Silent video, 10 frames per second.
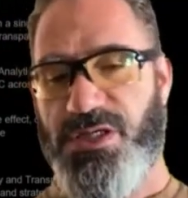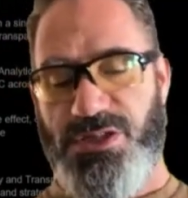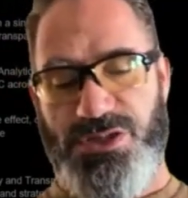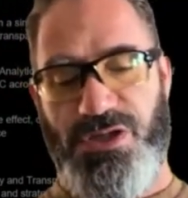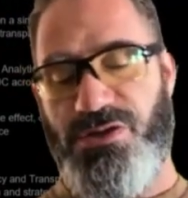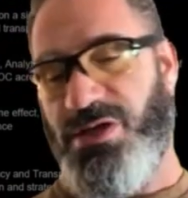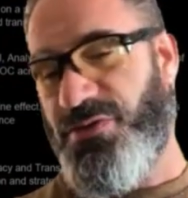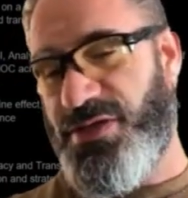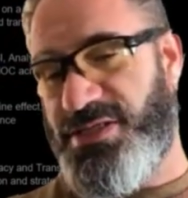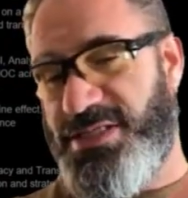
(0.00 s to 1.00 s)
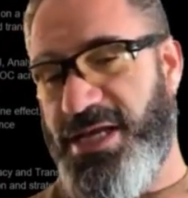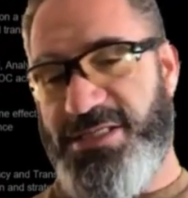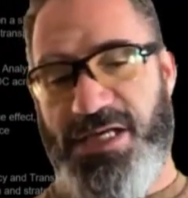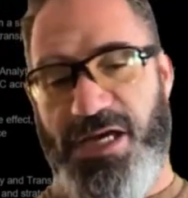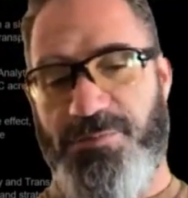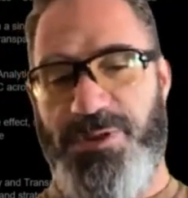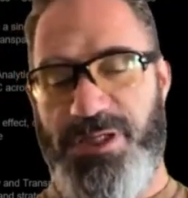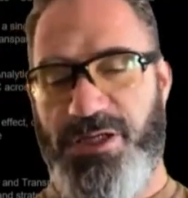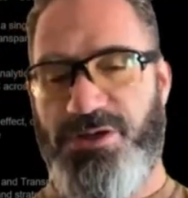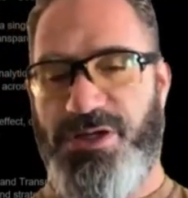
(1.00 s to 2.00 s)
So the 10x output
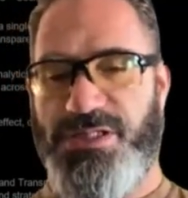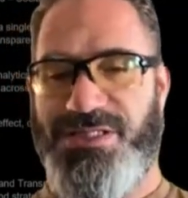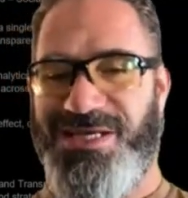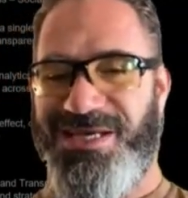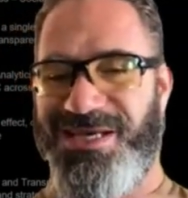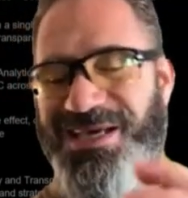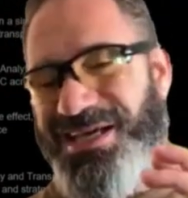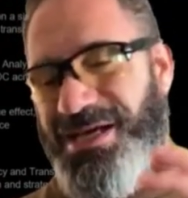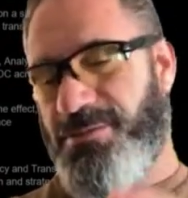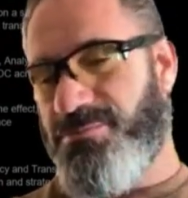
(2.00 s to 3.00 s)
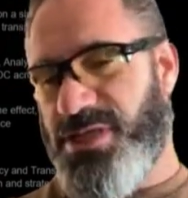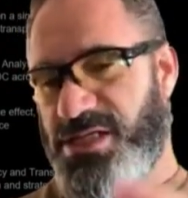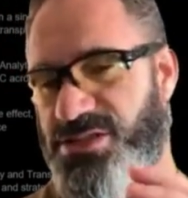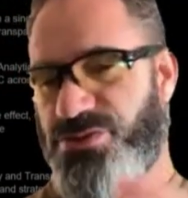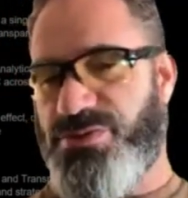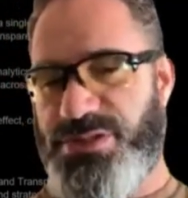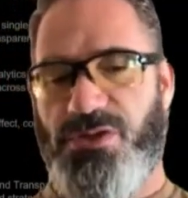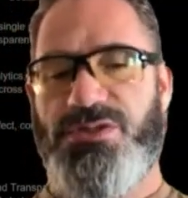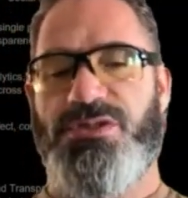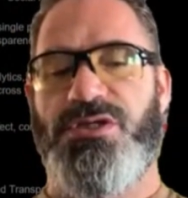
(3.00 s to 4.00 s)
increase comes as a
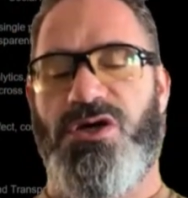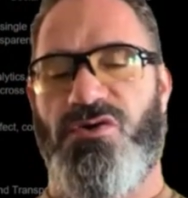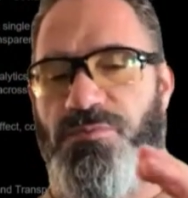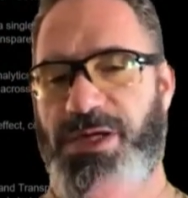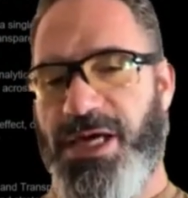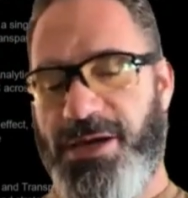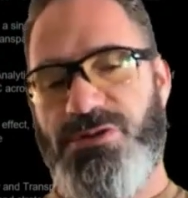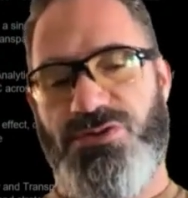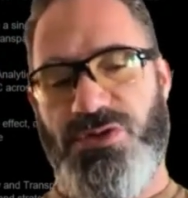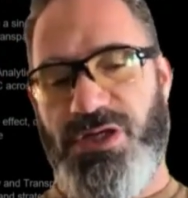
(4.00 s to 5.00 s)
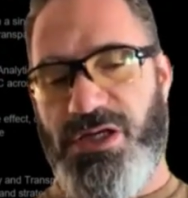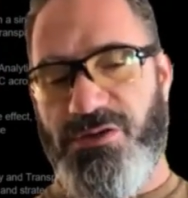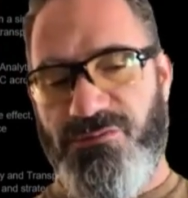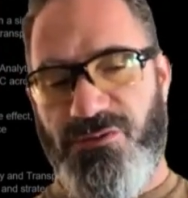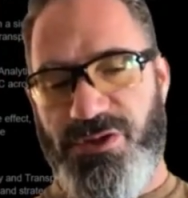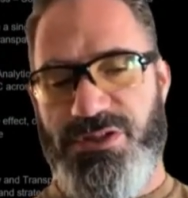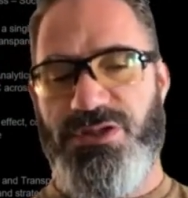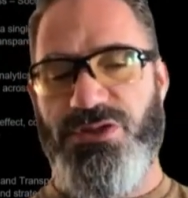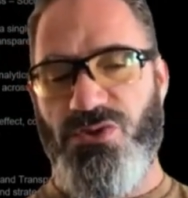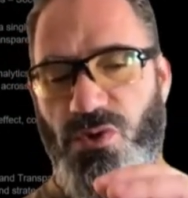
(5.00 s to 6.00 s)
result of being able to
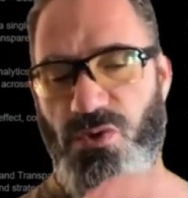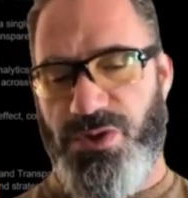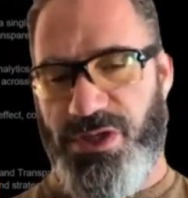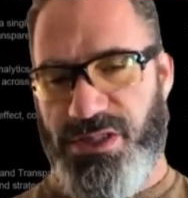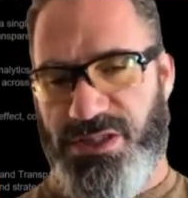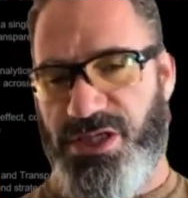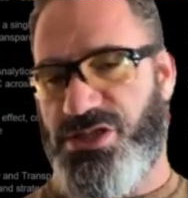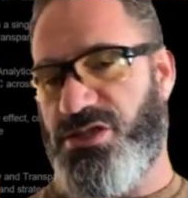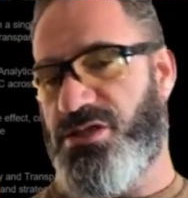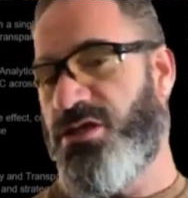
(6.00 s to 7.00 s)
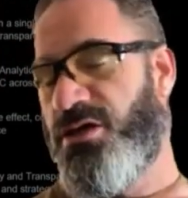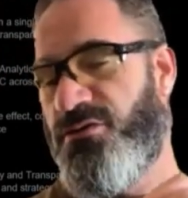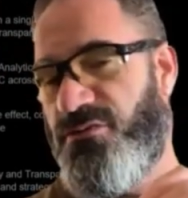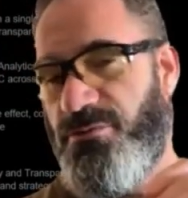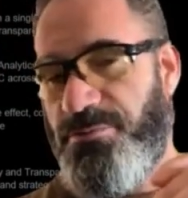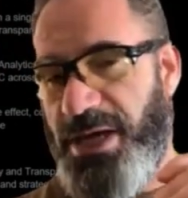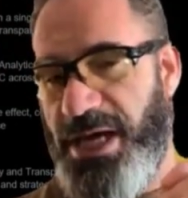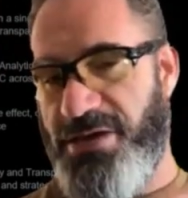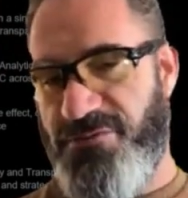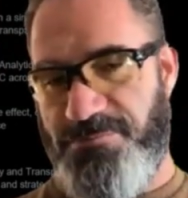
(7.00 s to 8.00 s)
influence your organization from a
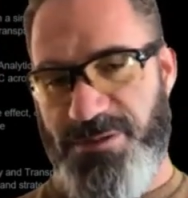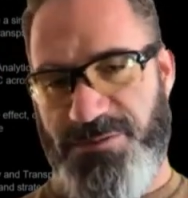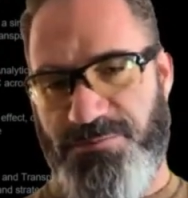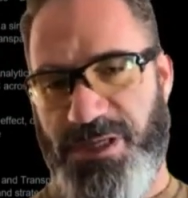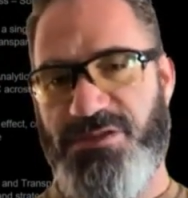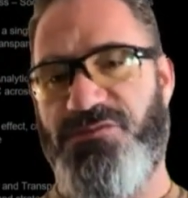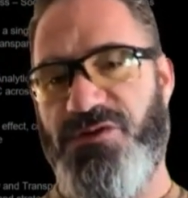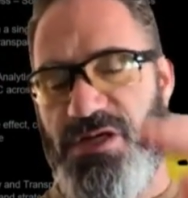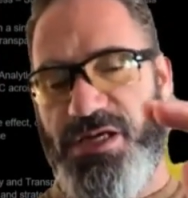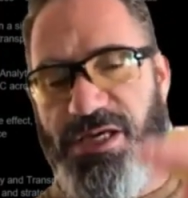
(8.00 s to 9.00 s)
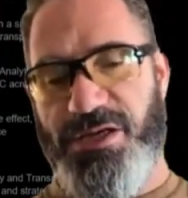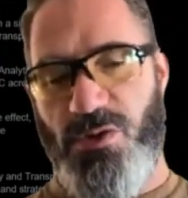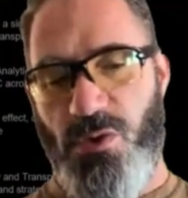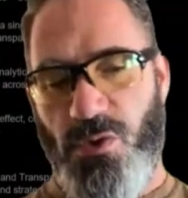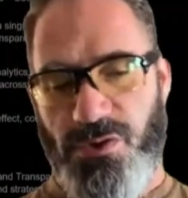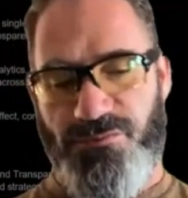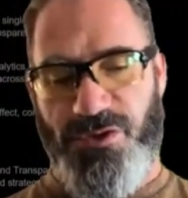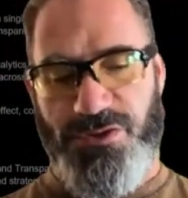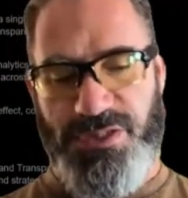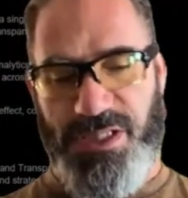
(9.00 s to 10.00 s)
behavior perspective in all of
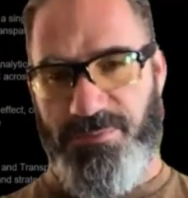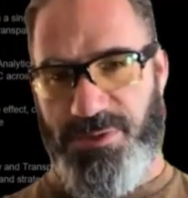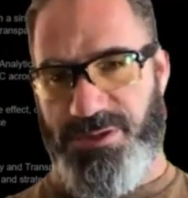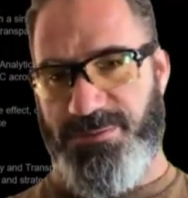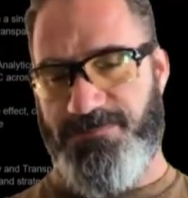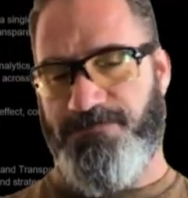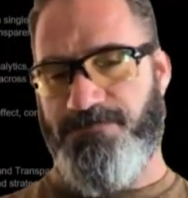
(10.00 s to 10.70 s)
those elements.